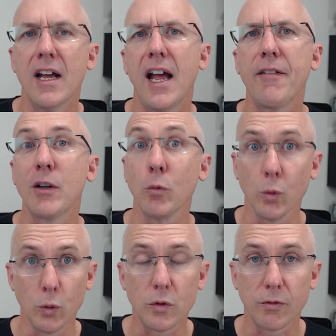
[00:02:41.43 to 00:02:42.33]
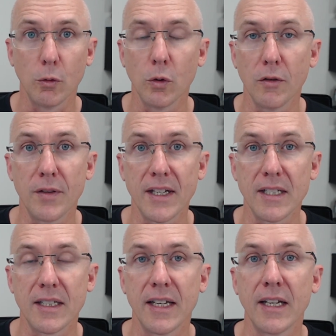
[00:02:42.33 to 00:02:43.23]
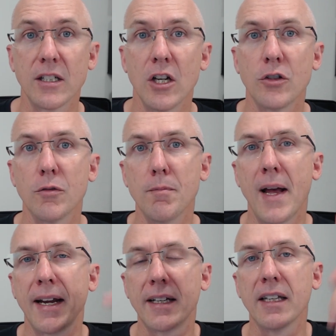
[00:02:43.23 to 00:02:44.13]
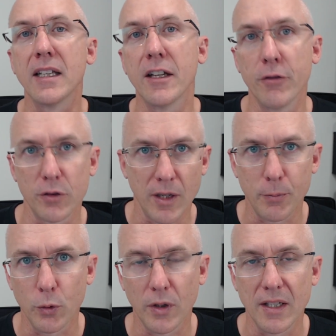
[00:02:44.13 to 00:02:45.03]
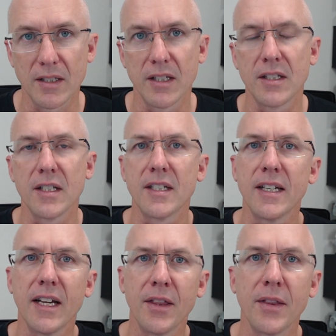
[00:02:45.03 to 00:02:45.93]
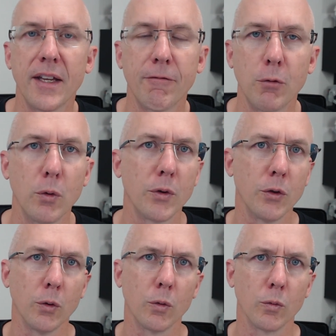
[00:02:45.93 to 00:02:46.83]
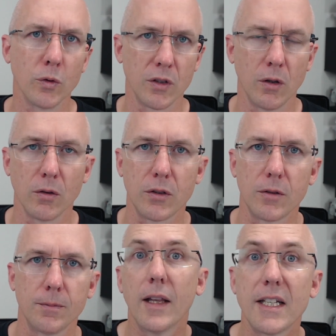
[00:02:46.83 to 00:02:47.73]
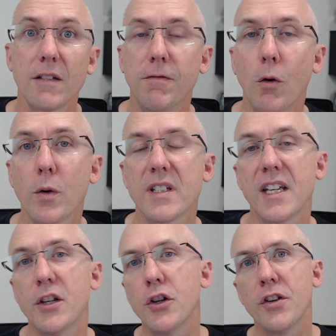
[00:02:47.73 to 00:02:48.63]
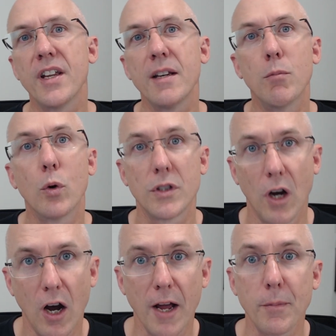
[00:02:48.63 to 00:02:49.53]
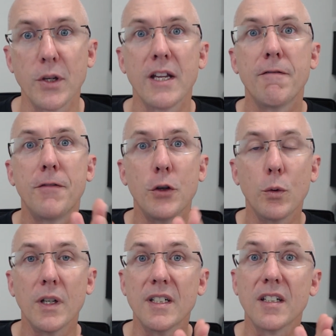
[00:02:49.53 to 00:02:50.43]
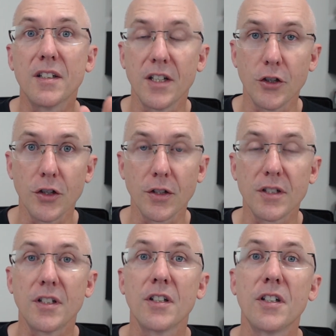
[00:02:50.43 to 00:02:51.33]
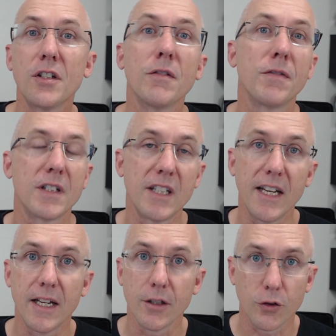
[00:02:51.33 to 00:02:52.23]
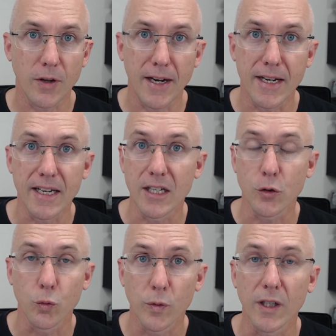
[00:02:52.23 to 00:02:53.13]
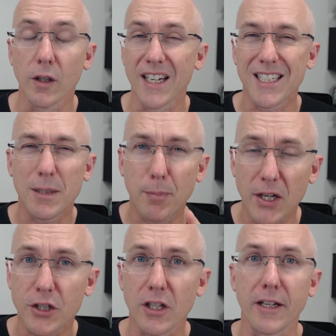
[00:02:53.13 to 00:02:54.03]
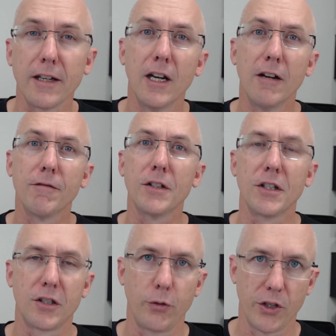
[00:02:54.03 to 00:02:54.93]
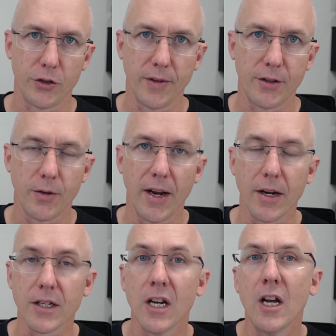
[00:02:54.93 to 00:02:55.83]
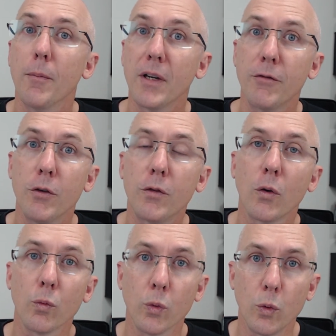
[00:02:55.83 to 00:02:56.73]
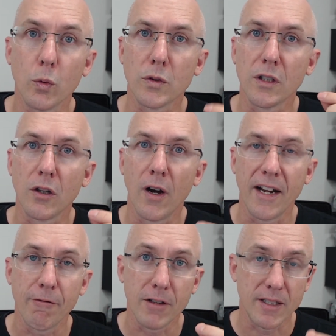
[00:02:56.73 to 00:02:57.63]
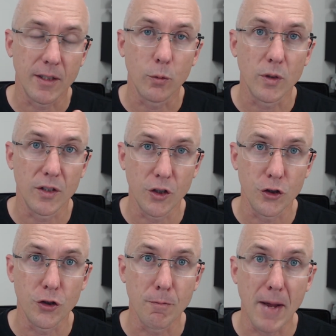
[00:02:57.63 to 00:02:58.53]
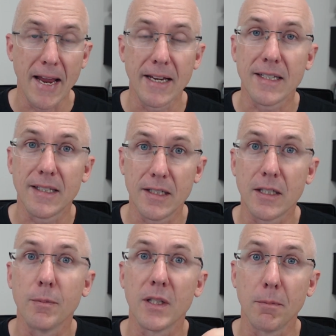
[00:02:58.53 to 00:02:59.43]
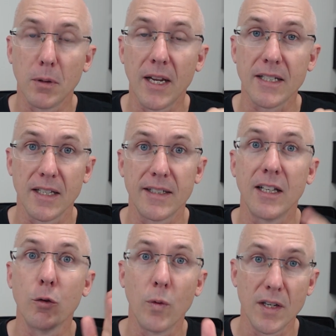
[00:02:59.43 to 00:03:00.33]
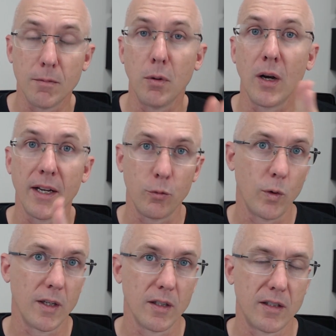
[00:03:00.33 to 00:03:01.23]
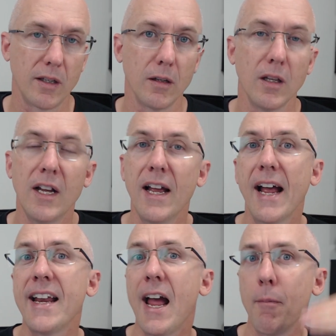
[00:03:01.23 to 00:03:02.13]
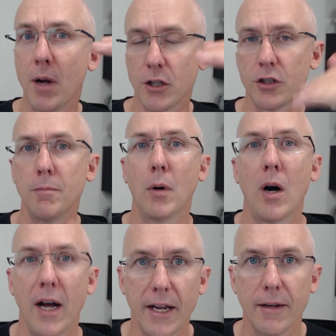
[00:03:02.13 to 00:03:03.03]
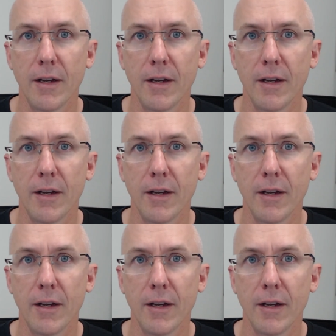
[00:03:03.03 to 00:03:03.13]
Having rules for all of these things dramatically levels up your consistency and therefore your results. Lesson 4 is that you don't need more time, you need fewer decisions. Decision fatigue in trading is real, especially for discretionary traders. But if you've got rules that guide every single decision you make, systems in place that tell you when to buy and when to sell, and how much to buy,